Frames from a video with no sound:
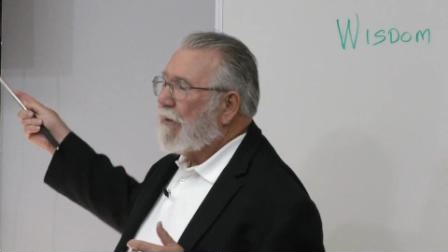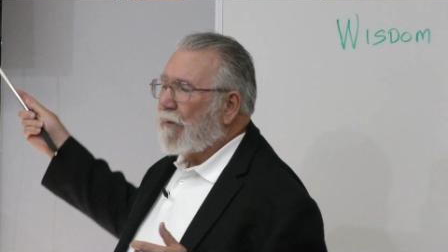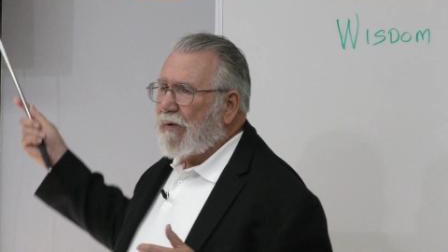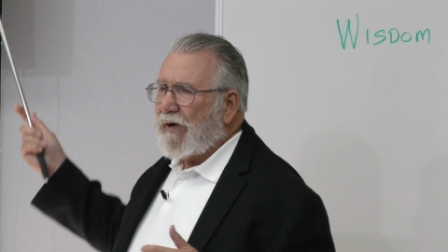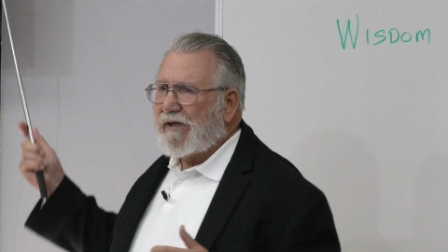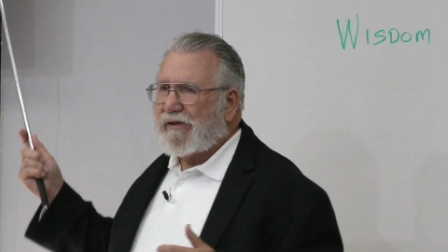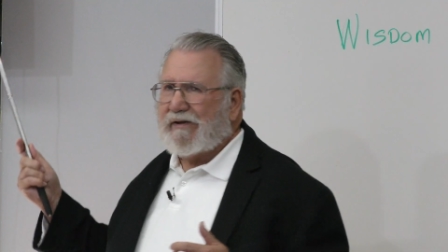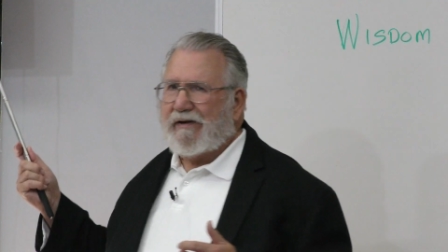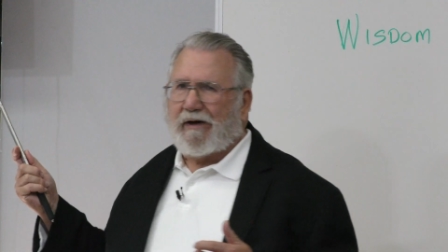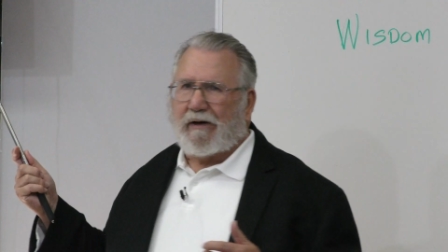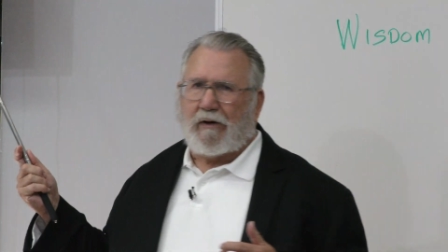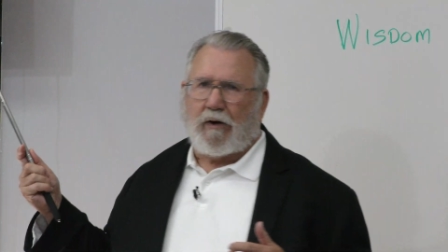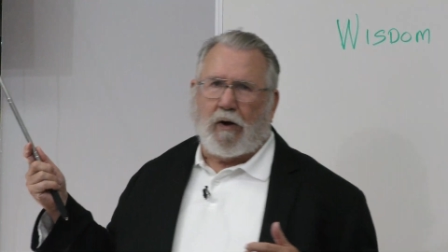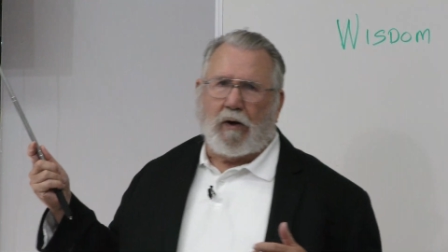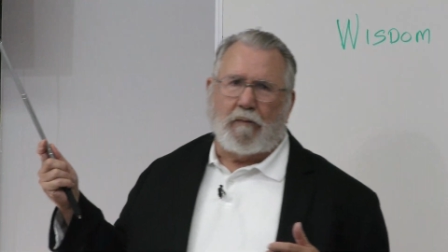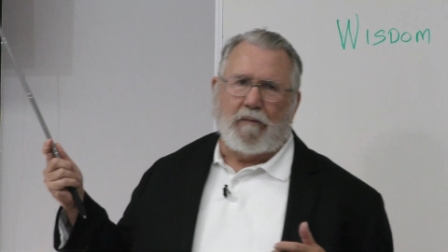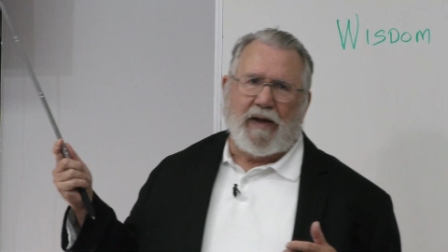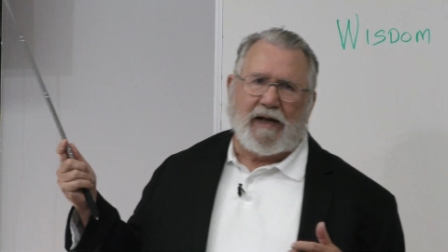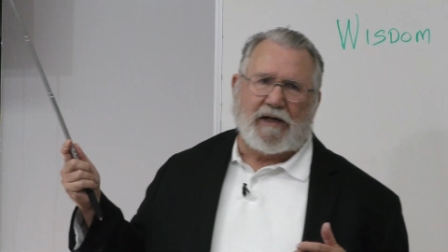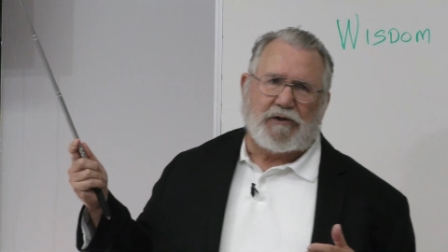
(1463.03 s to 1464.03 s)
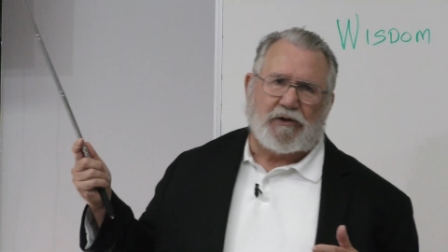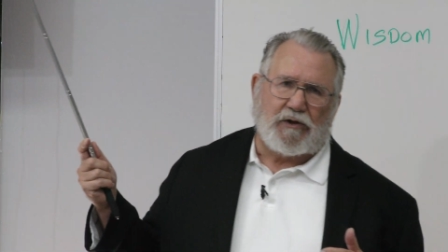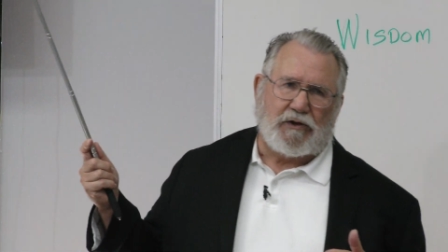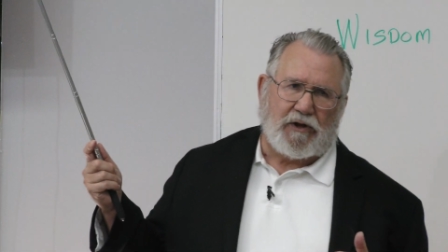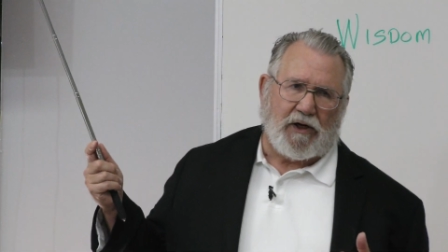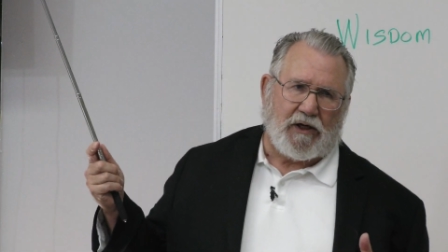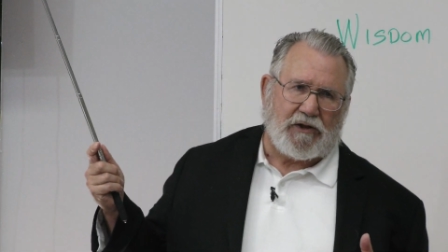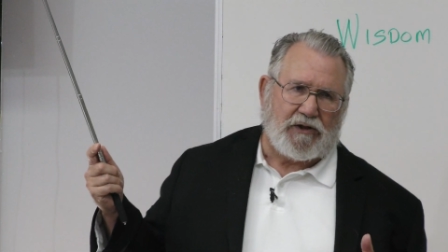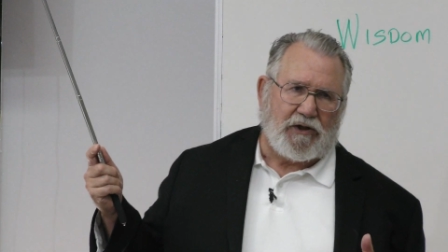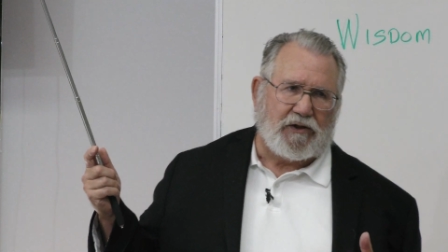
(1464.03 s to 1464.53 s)
the reason they're called major
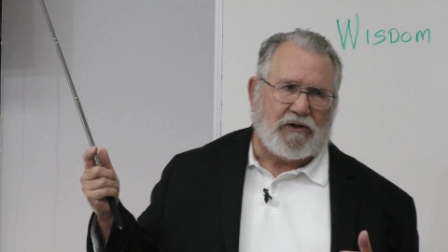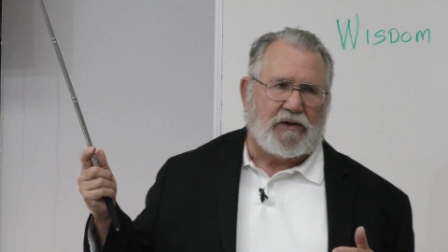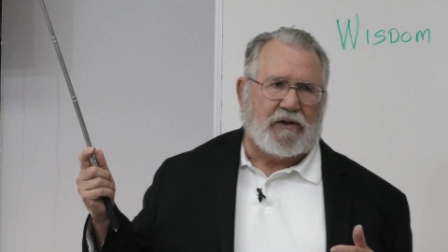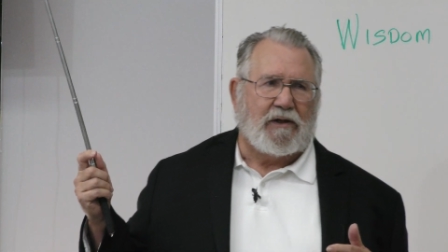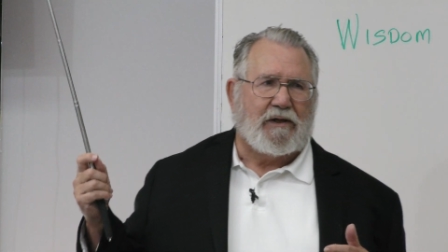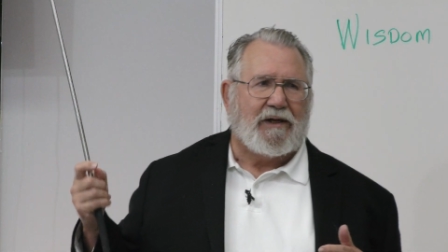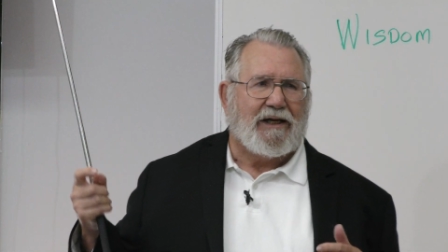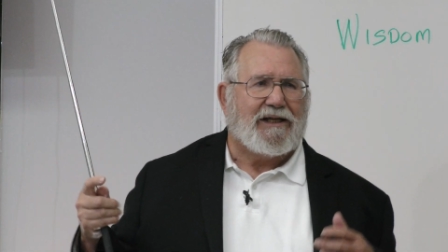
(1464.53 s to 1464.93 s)
judges